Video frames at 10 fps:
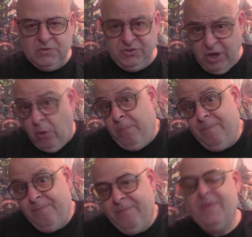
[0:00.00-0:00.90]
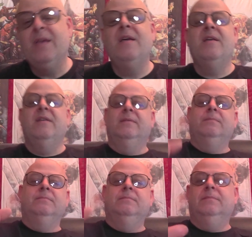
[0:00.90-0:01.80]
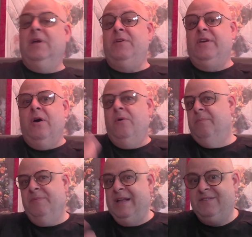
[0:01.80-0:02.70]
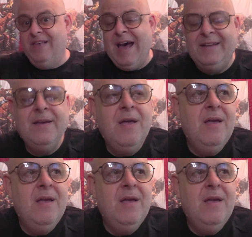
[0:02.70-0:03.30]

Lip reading: So, there you go. That's that.